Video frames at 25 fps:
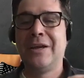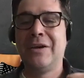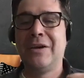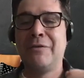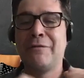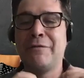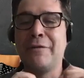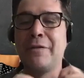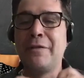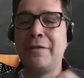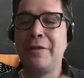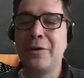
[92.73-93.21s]

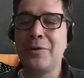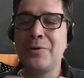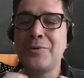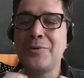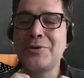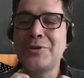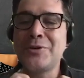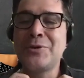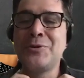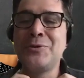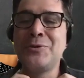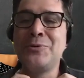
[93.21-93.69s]
For
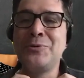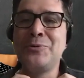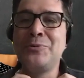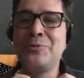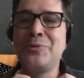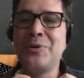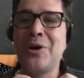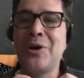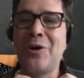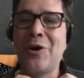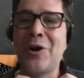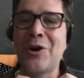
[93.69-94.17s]
those
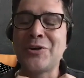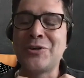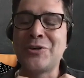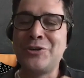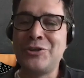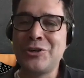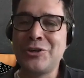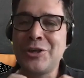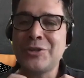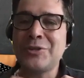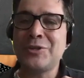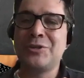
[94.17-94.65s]
who are
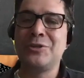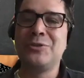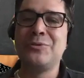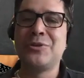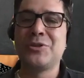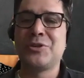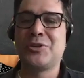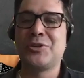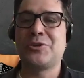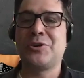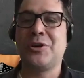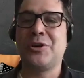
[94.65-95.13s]
just new
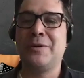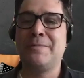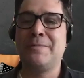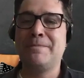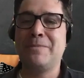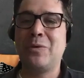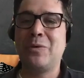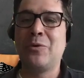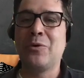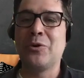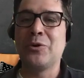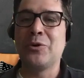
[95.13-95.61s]
to
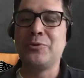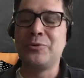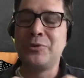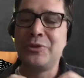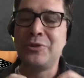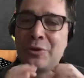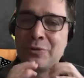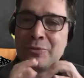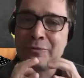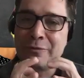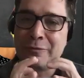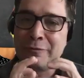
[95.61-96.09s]
Scrum or who
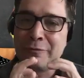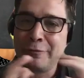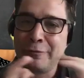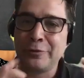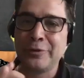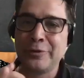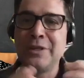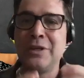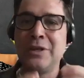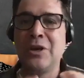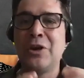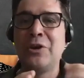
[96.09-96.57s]
don't
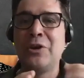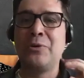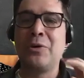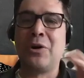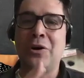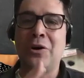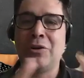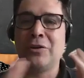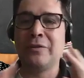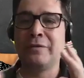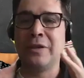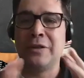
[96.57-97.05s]
fully know
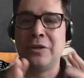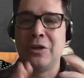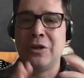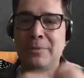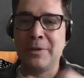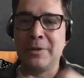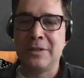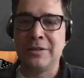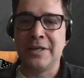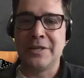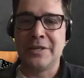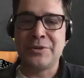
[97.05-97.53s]
all of the
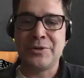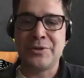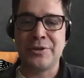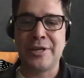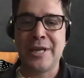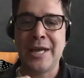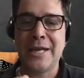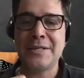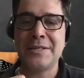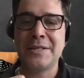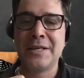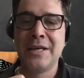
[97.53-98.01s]
nomenclature
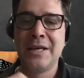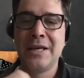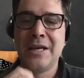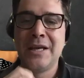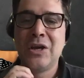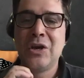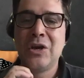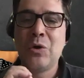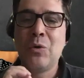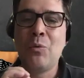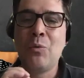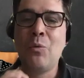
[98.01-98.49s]
yet,
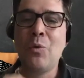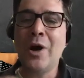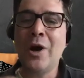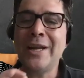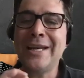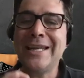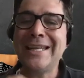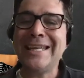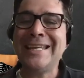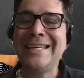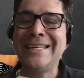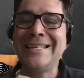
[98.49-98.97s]

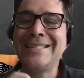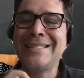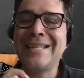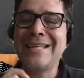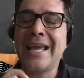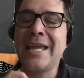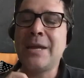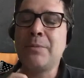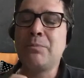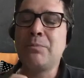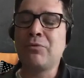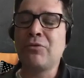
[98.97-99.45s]
what is
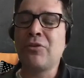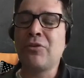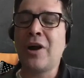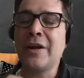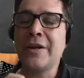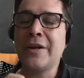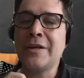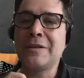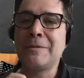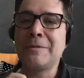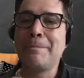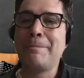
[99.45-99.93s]
a
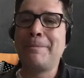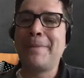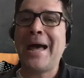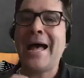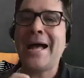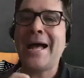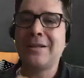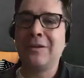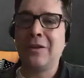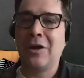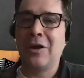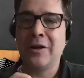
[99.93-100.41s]
product
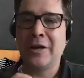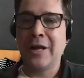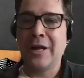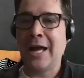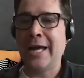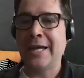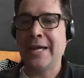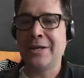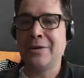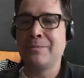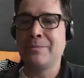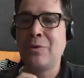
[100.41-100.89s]
backlog
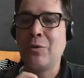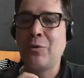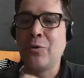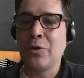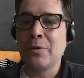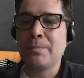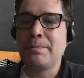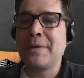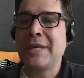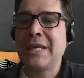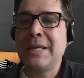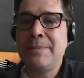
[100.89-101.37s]
item,
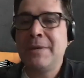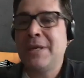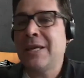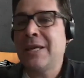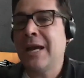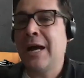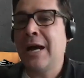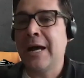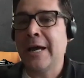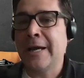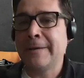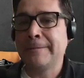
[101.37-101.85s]
or
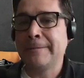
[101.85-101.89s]
PBI?